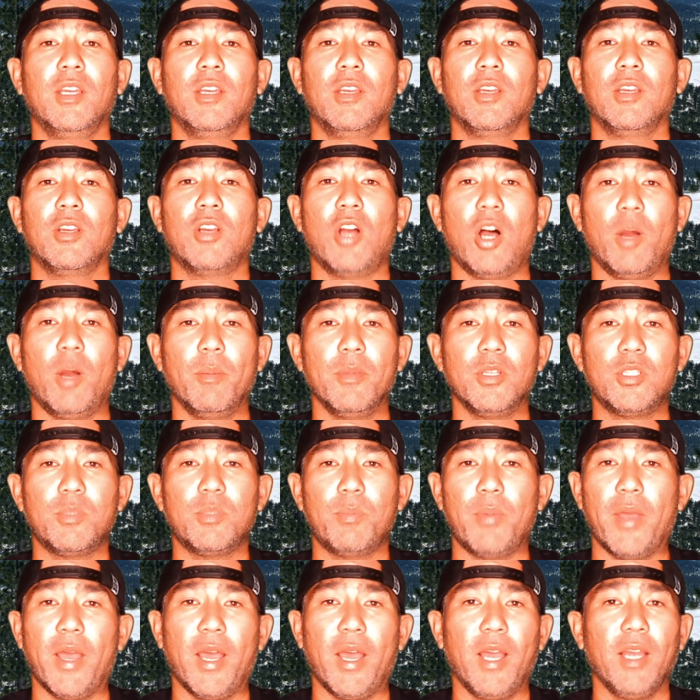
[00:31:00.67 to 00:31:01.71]
comments
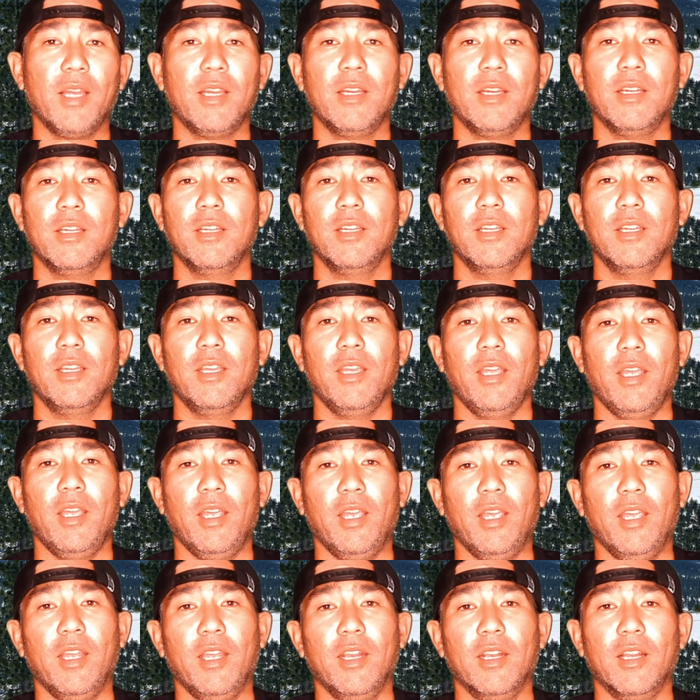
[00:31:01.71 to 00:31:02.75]
back
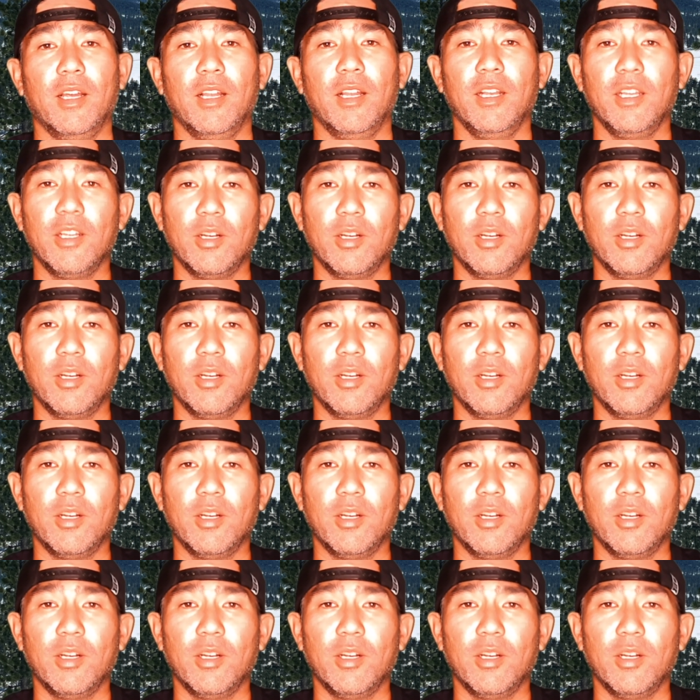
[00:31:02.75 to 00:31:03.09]
and a little